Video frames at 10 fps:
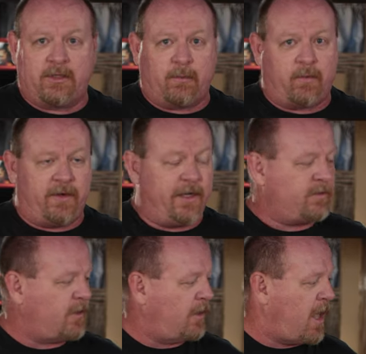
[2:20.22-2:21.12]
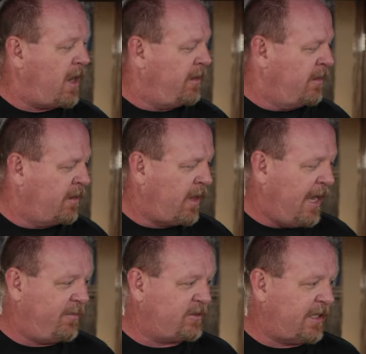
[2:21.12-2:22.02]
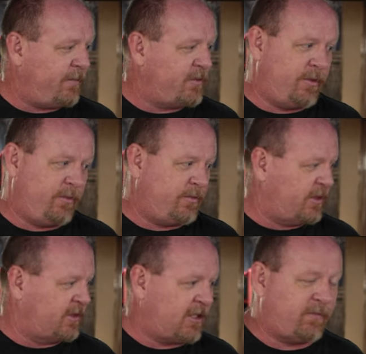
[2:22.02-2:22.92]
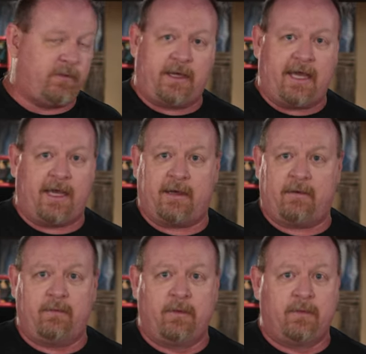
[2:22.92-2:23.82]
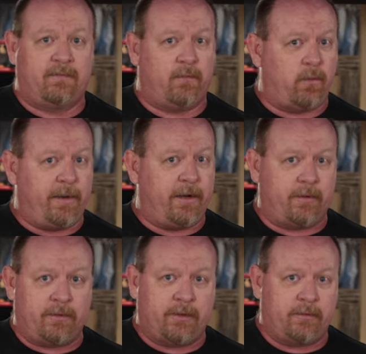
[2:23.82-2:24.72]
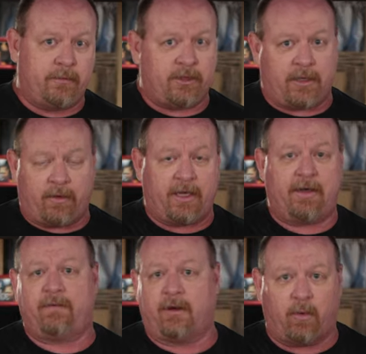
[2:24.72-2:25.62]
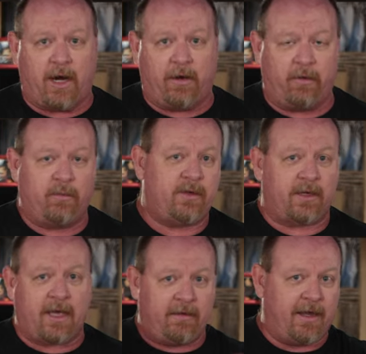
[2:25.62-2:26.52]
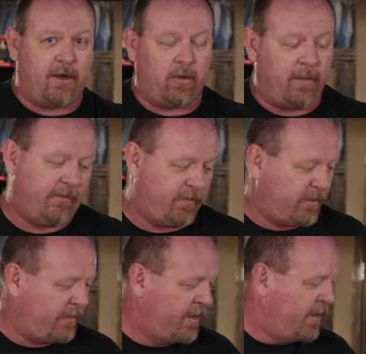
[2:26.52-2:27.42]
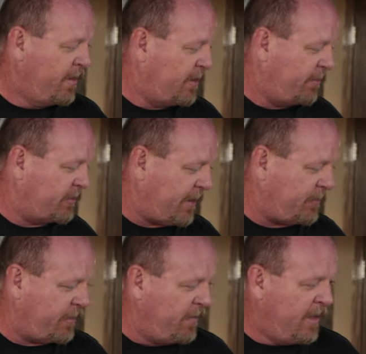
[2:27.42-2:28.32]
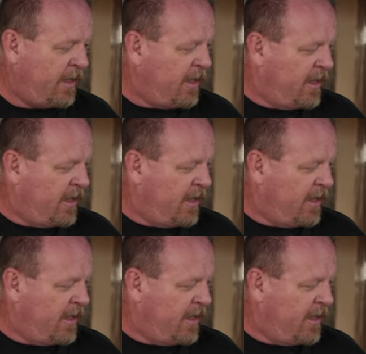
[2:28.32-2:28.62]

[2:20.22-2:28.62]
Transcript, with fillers: of the simple videos online, I was able to successfully can four beers, which I want to give to the bride and groom to kind of take home after the, the reception,